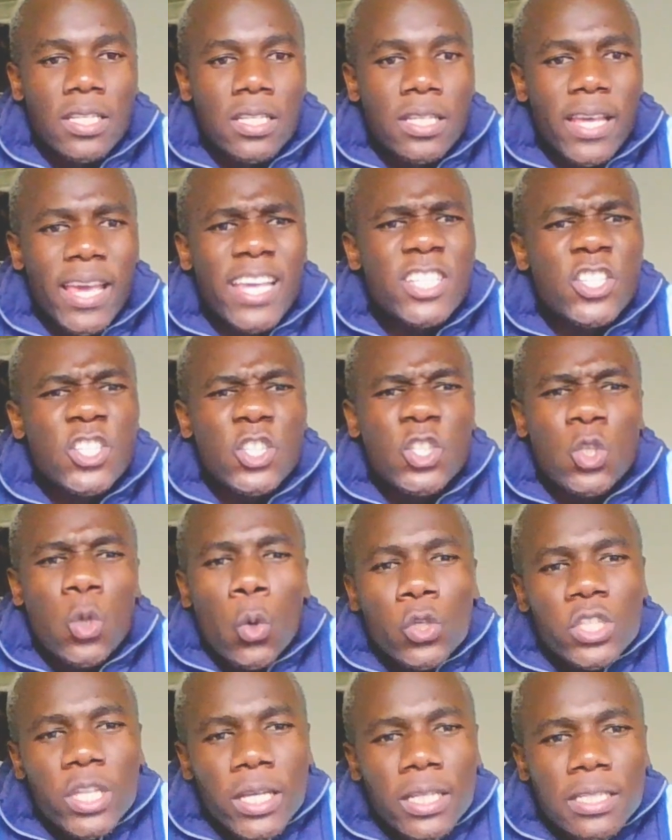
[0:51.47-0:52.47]

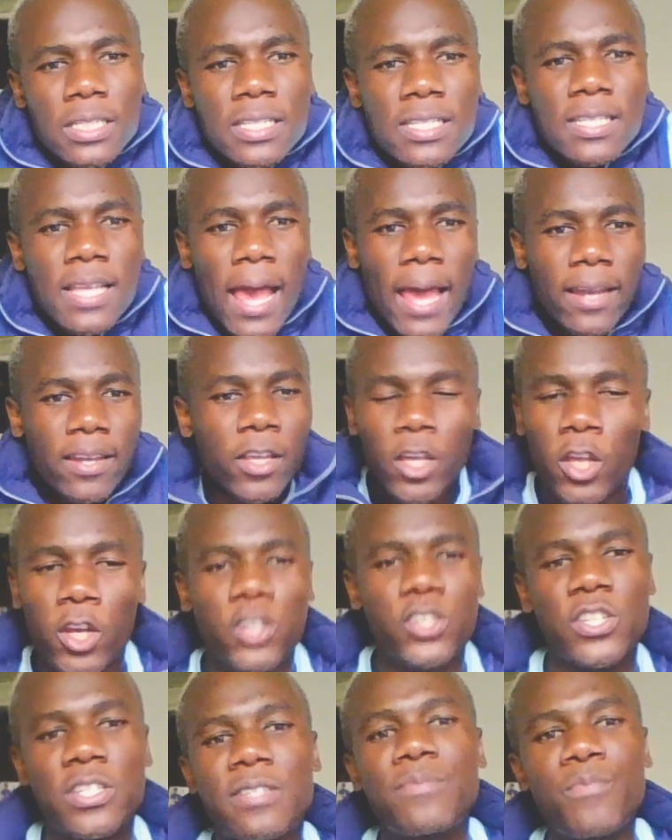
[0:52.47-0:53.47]
institutions, and
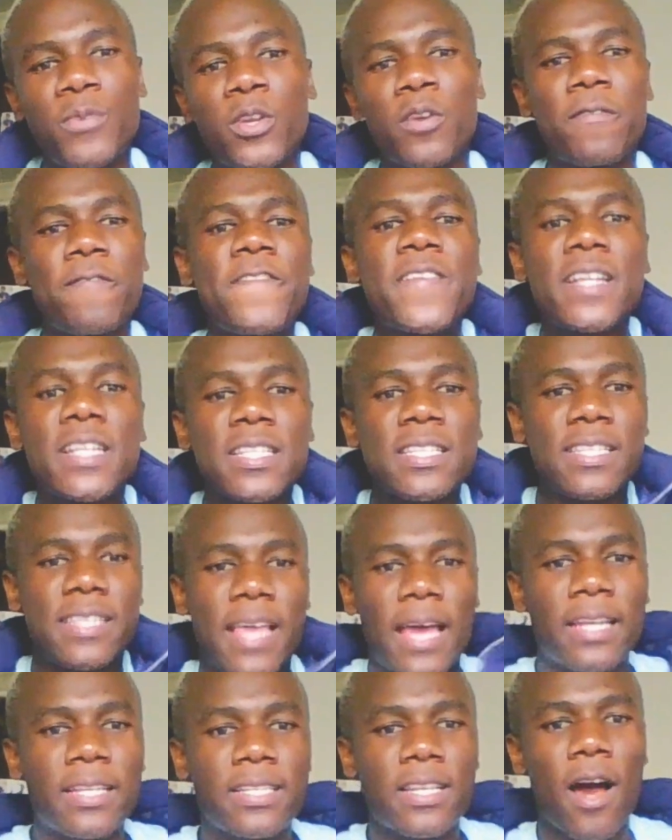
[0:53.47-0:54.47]
just fields
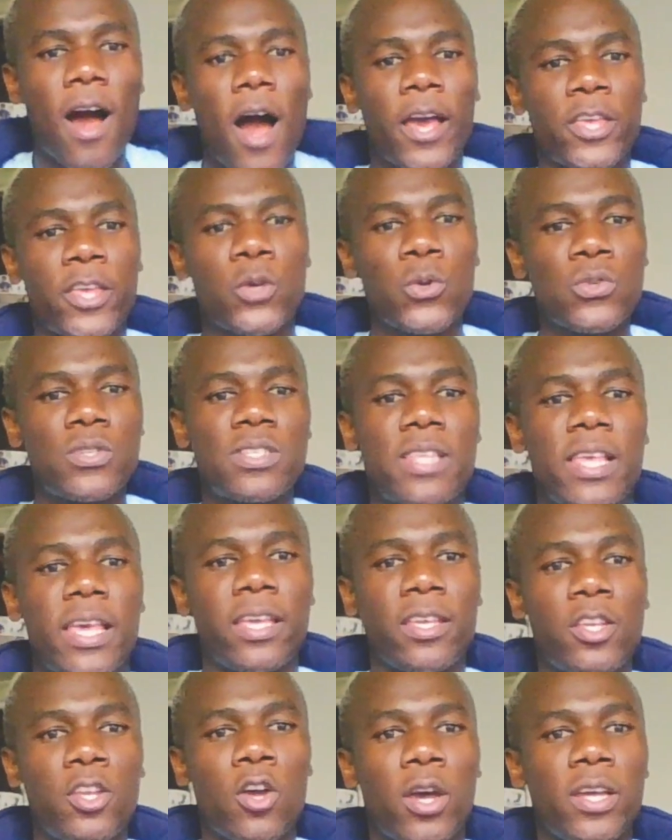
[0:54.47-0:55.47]
that are used
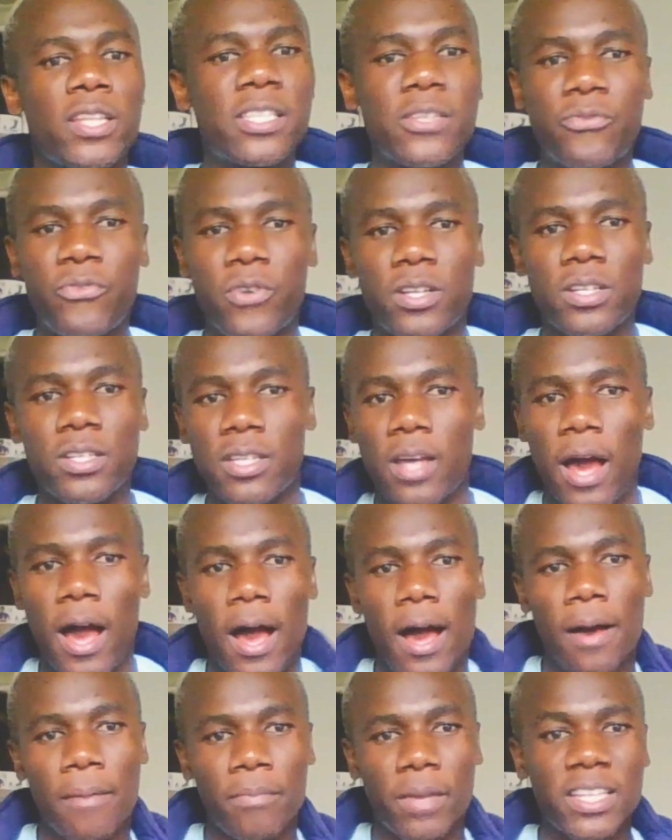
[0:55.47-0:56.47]
in different
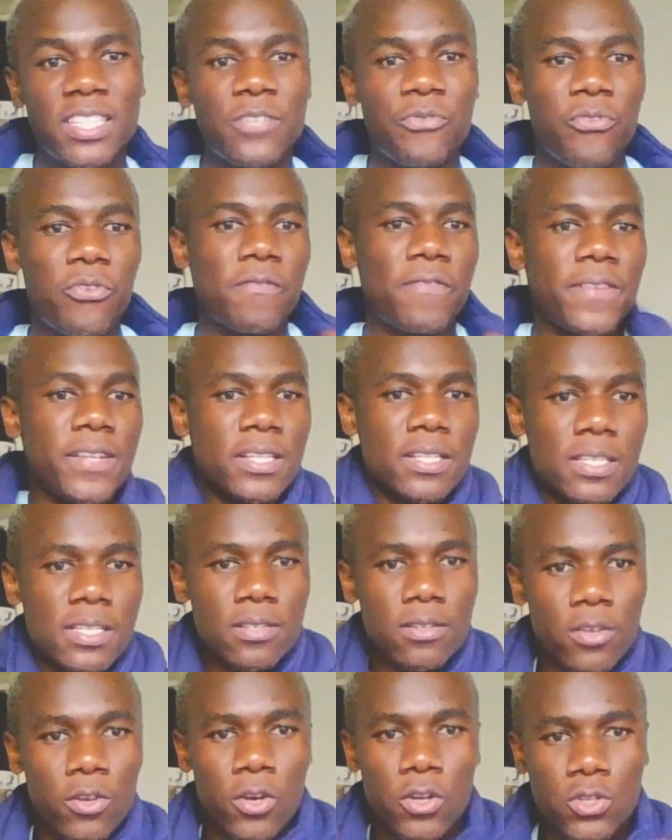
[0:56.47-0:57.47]

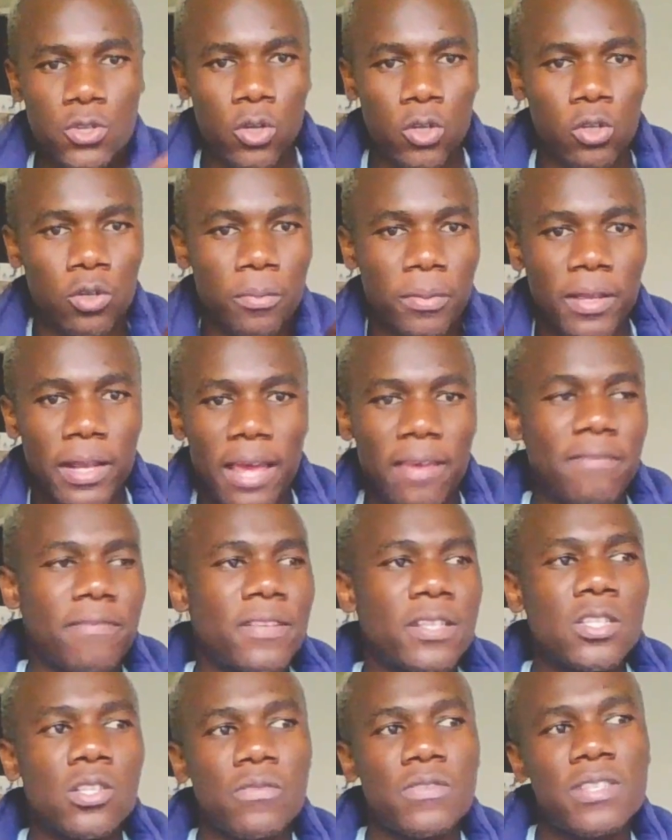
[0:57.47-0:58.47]
fields, so it could be like
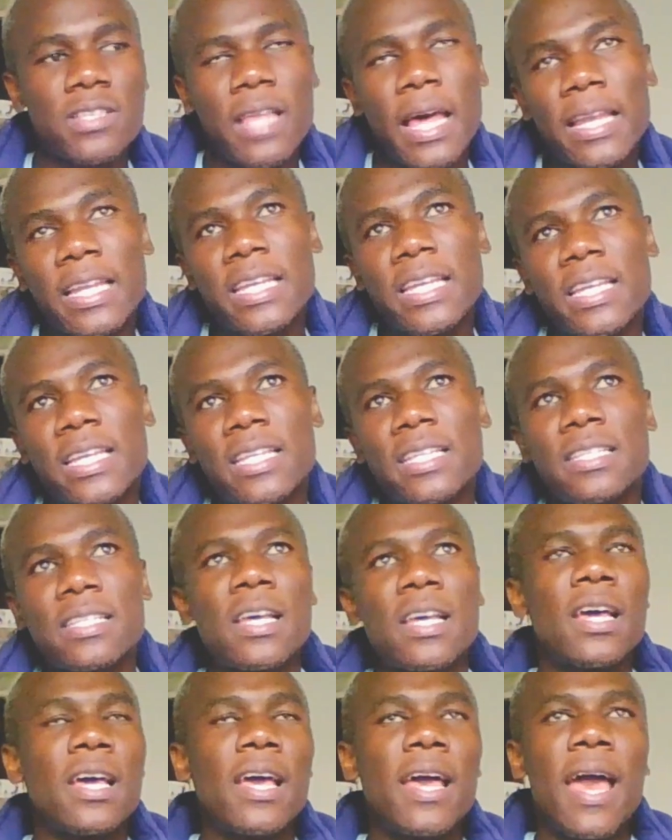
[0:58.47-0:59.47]
fields of studies
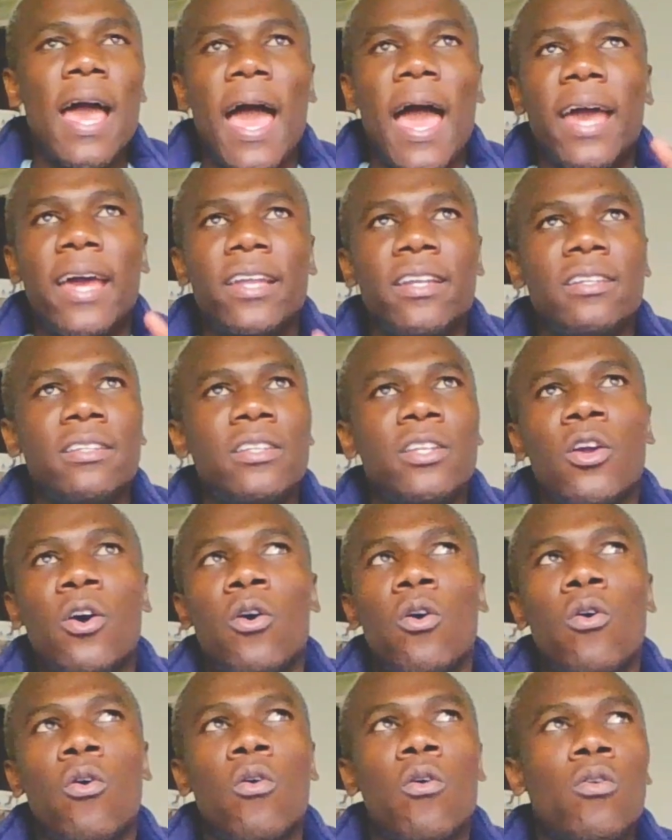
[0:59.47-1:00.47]
and
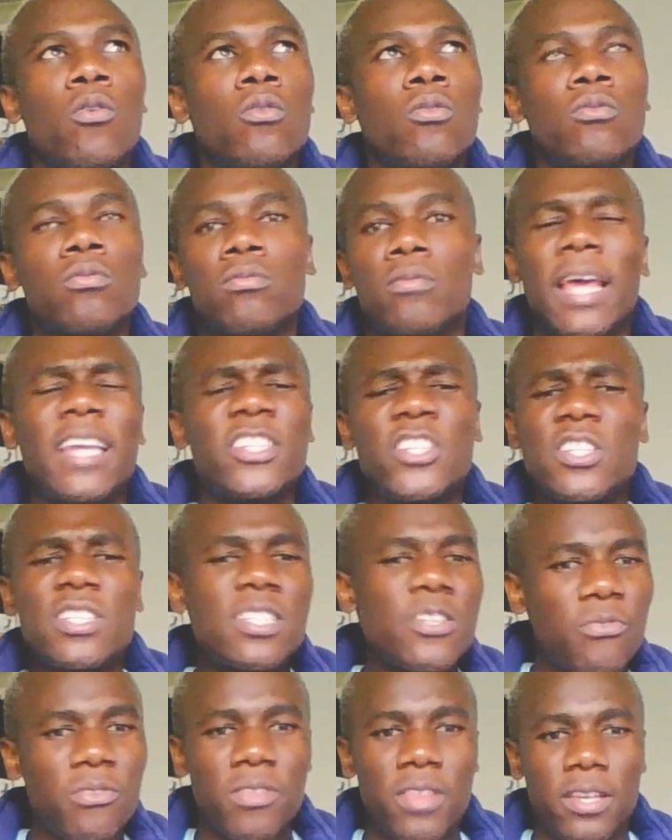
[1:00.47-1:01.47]

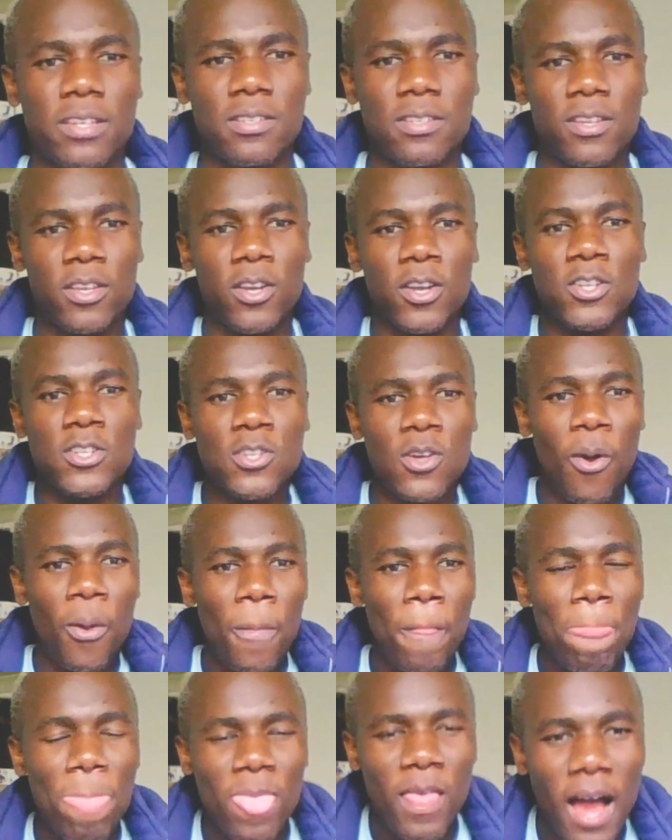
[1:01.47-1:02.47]
just different things, so
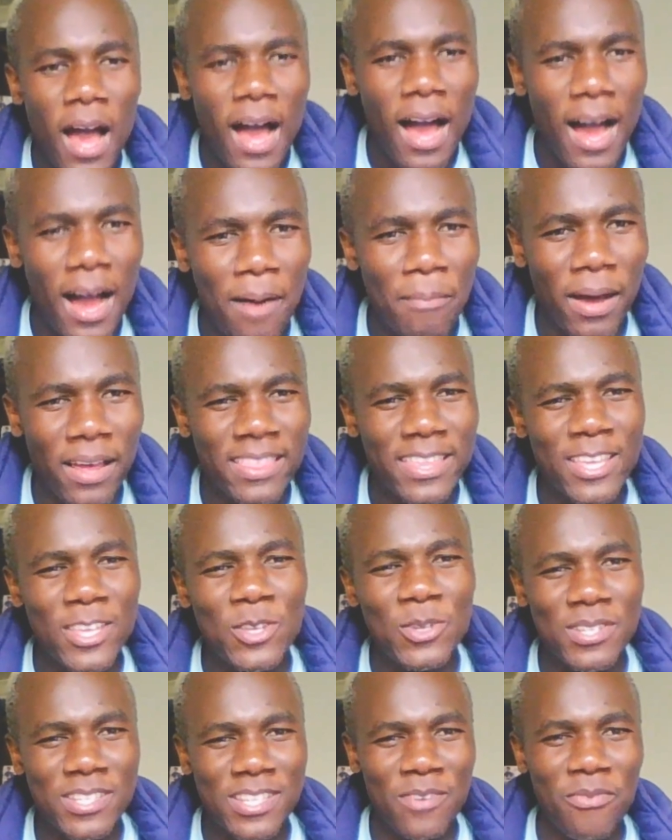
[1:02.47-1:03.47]
I
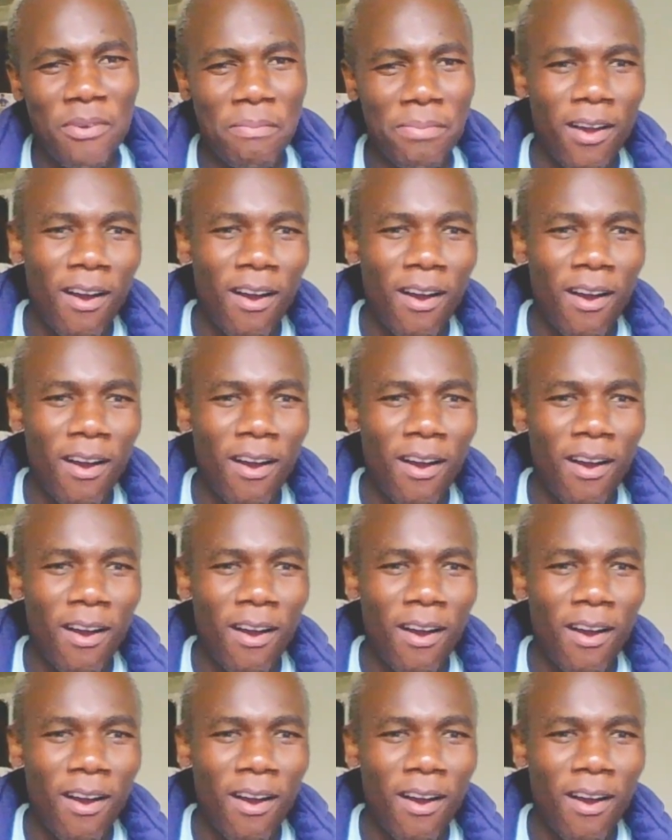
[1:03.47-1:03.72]
think you'll see from the